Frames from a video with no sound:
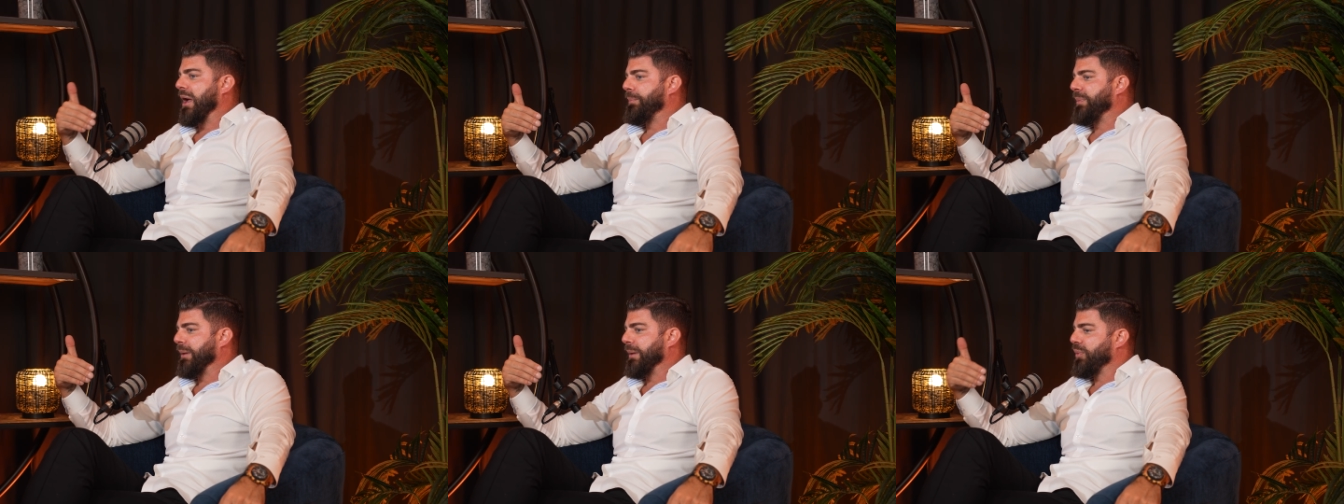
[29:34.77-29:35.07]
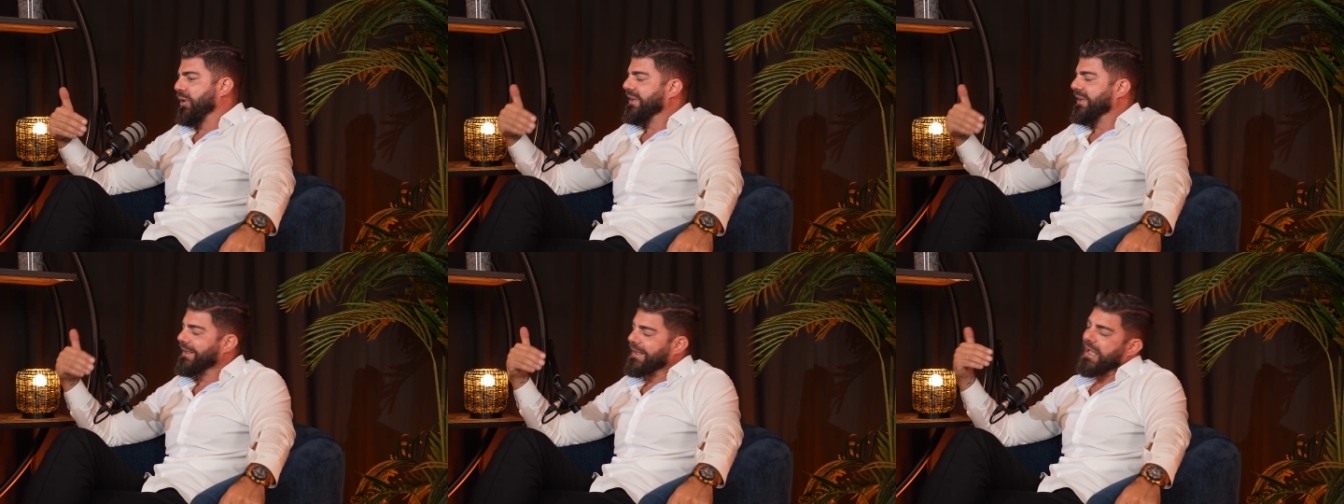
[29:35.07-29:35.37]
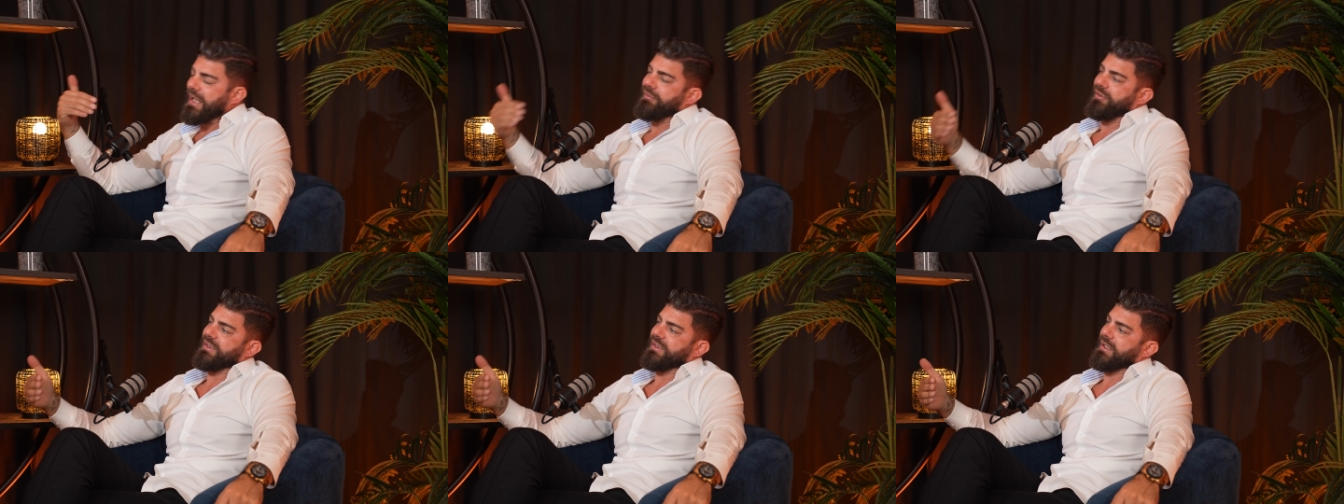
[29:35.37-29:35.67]
people did
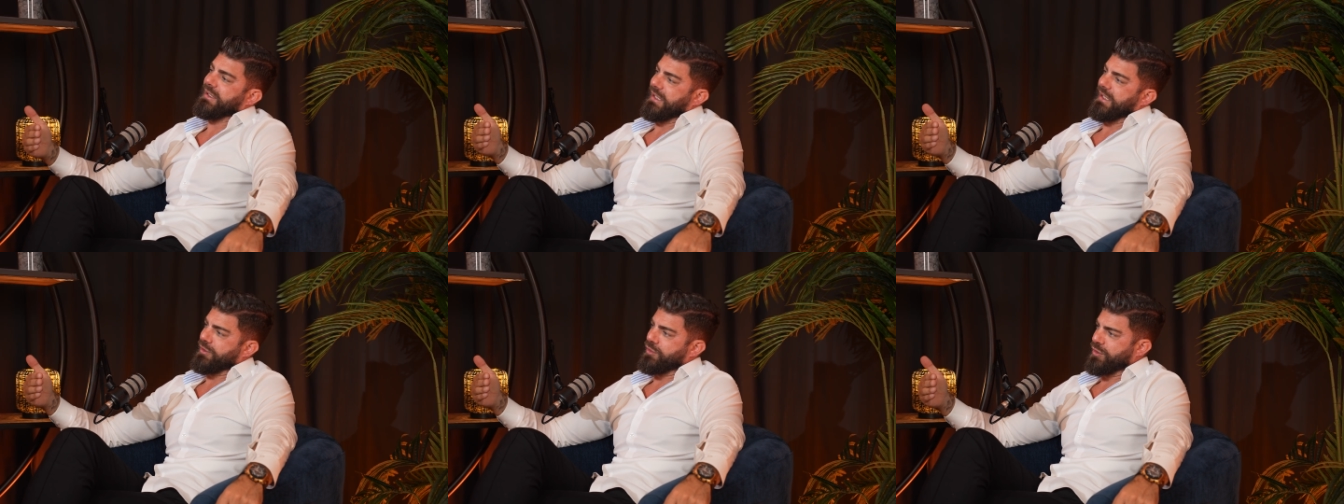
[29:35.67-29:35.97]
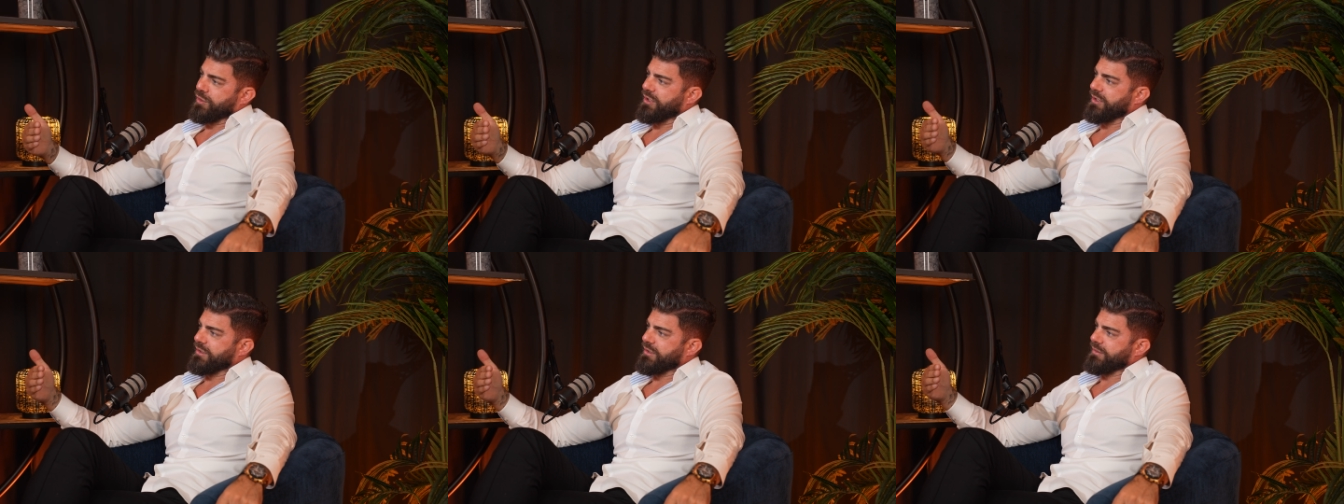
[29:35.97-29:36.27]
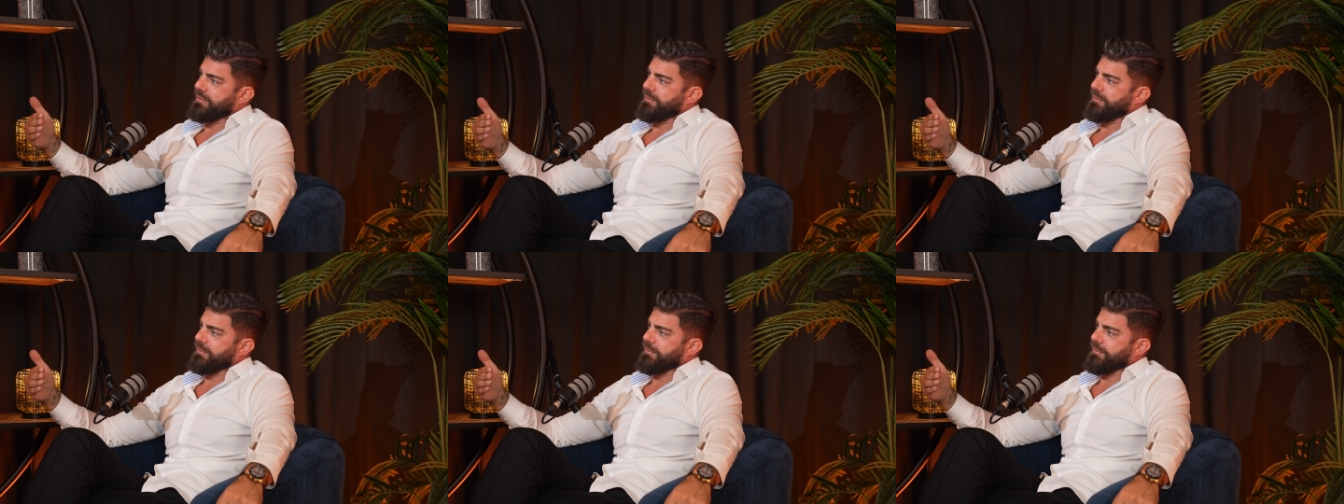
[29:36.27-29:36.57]
everything they could,
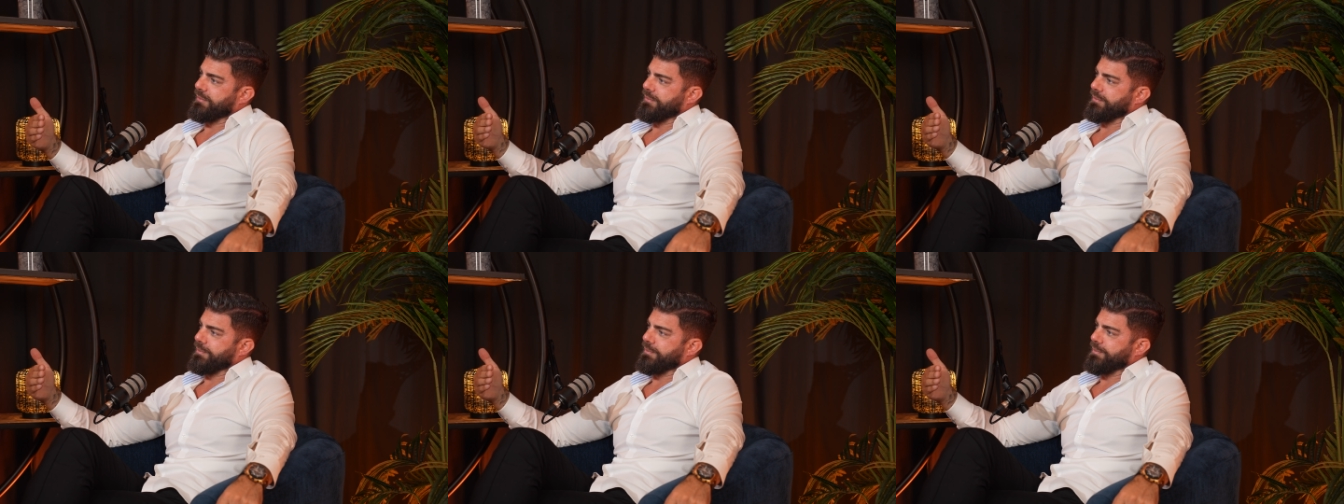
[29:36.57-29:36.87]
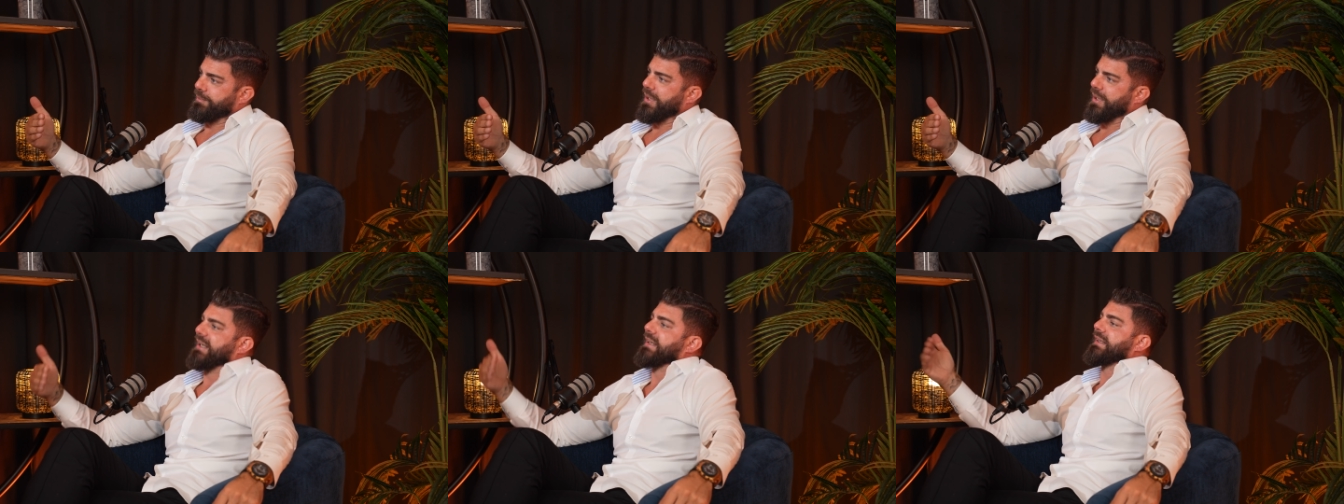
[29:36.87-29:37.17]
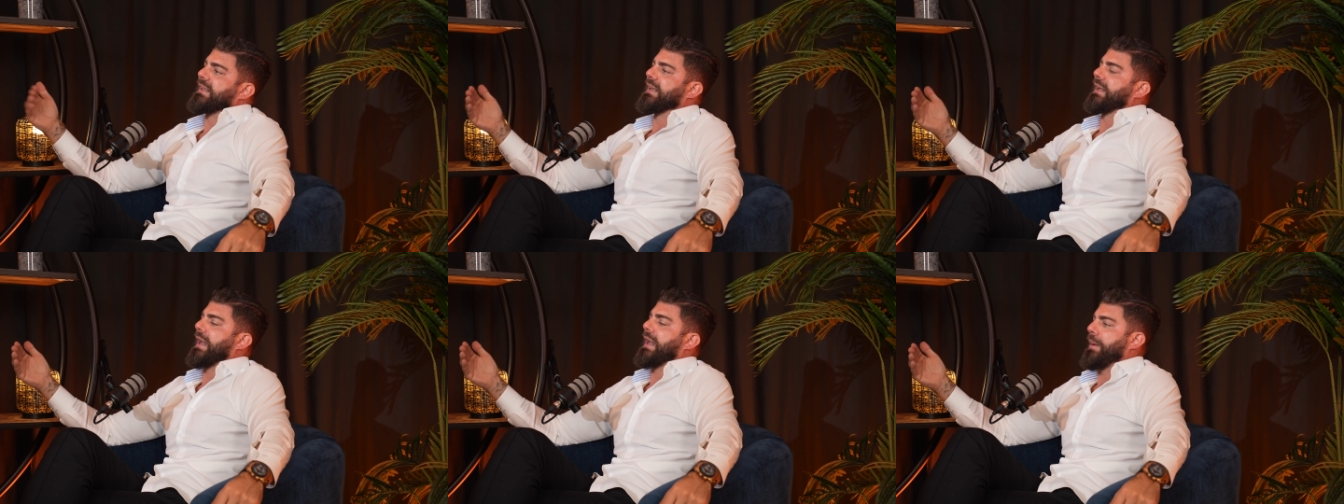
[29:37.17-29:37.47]
but
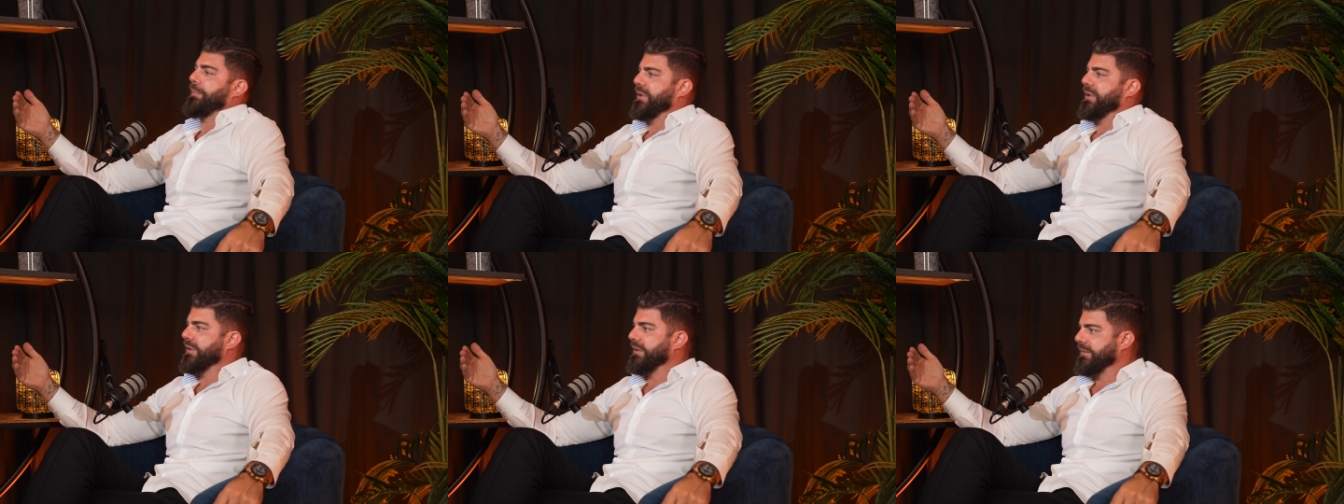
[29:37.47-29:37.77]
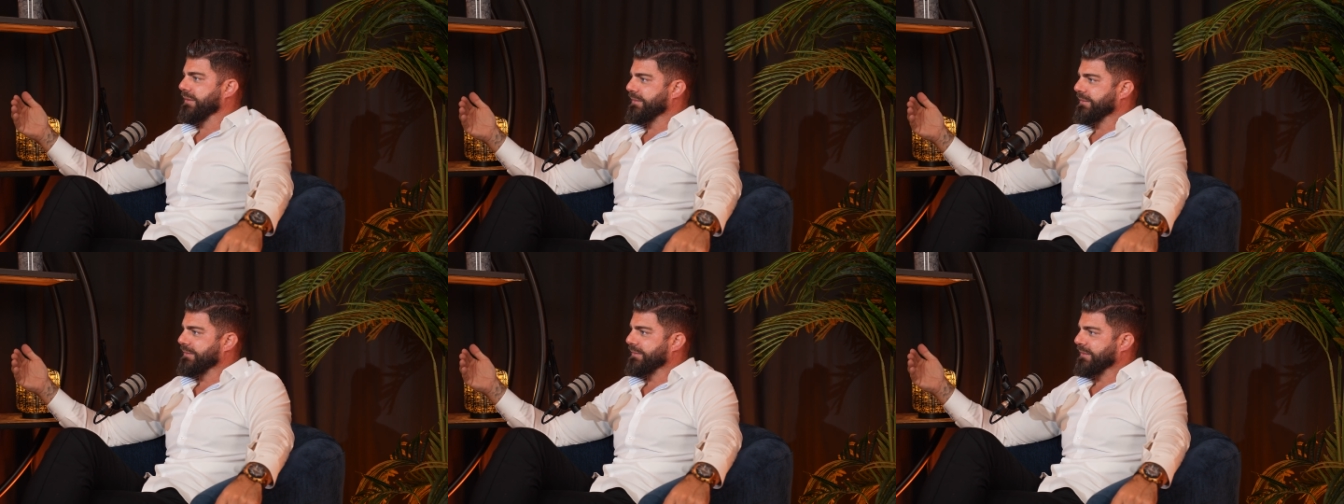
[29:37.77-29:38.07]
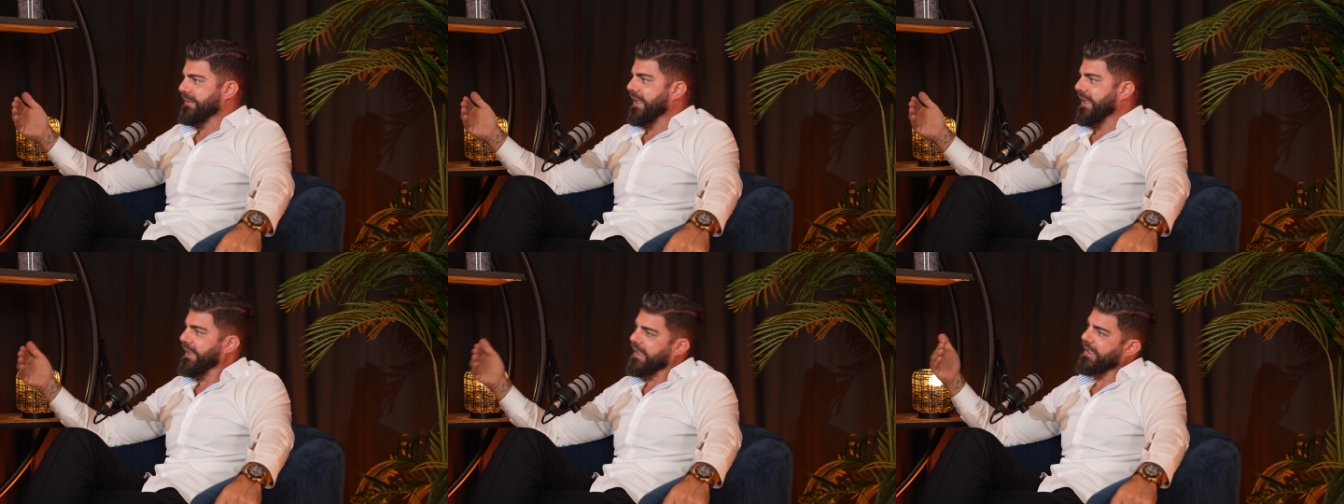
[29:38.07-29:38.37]
it didn't happen,
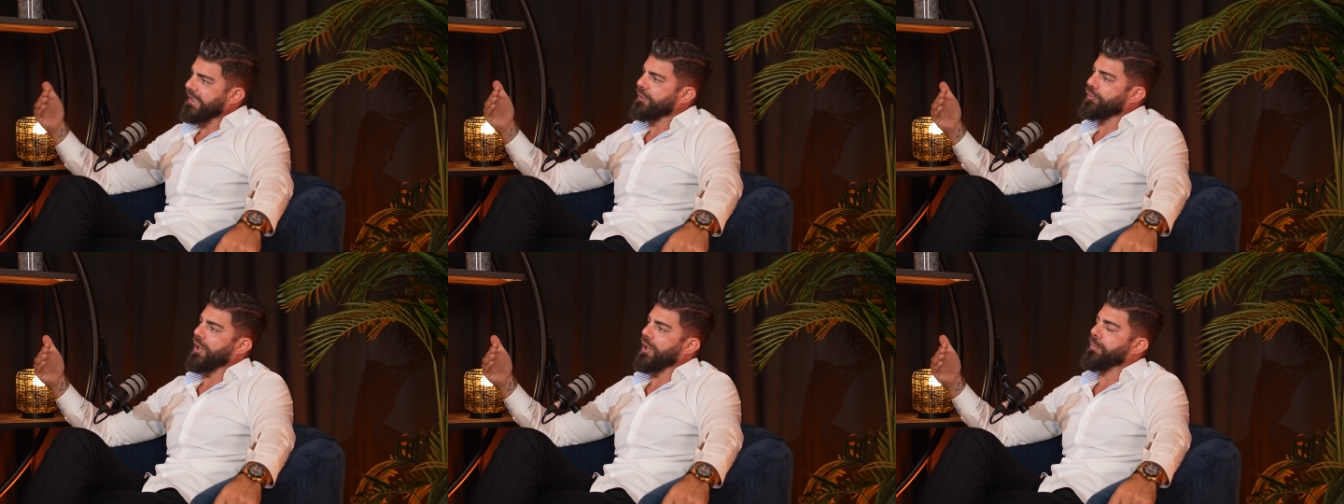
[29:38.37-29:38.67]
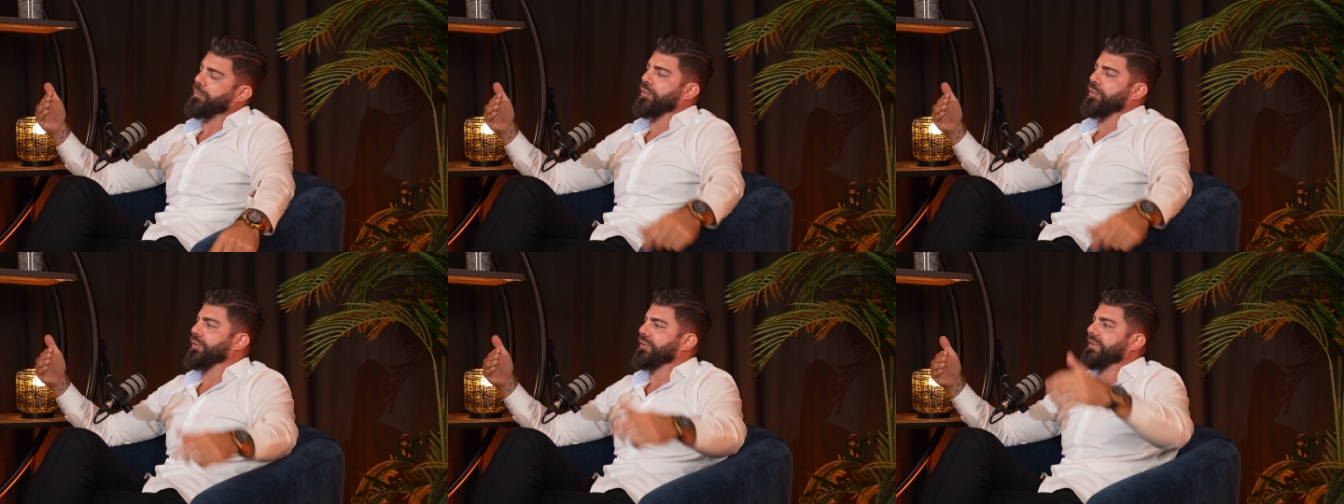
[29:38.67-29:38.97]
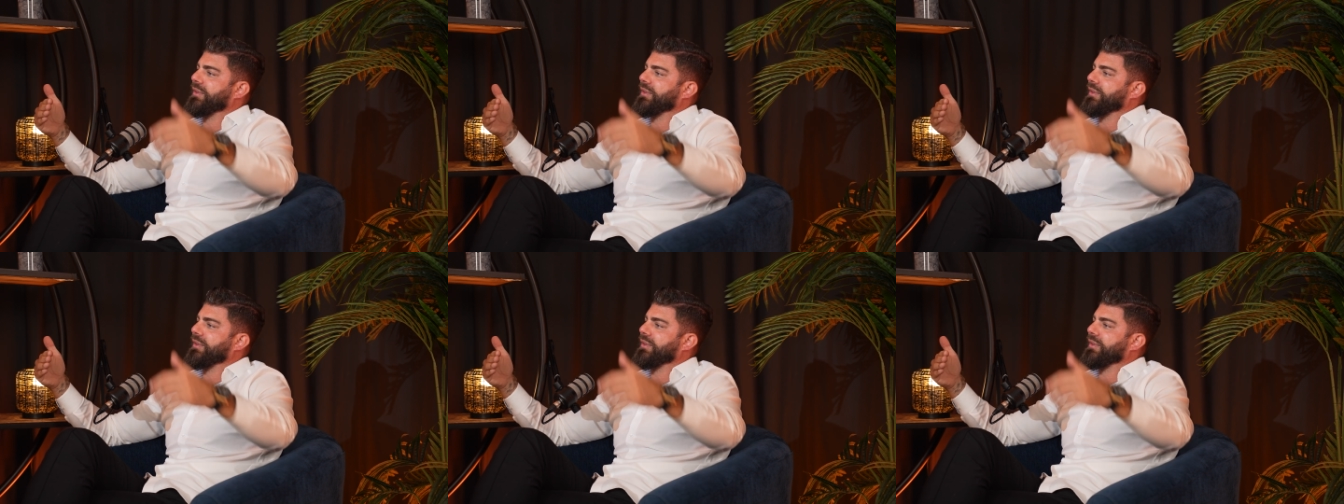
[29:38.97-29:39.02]
then either I put